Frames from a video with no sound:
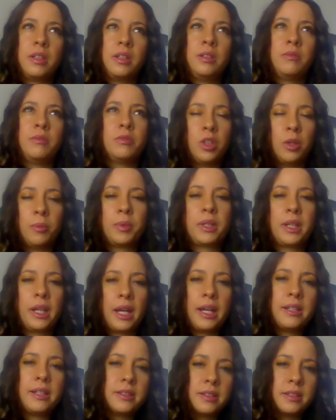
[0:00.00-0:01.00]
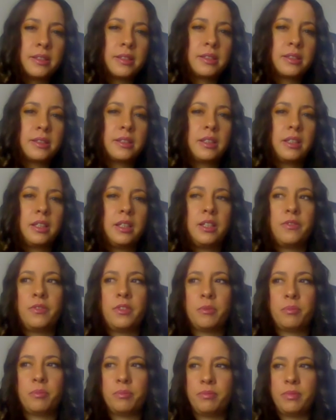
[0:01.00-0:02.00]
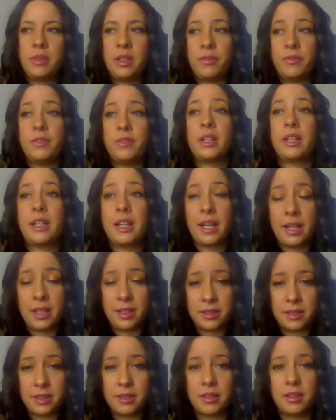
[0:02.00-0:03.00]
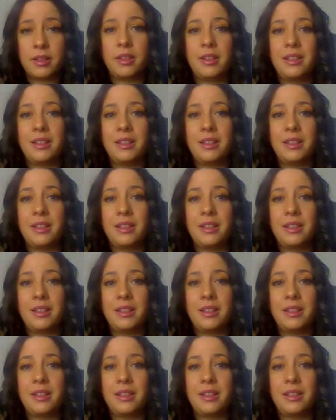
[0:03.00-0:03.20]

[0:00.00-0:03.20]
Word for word: in some cases if the if the case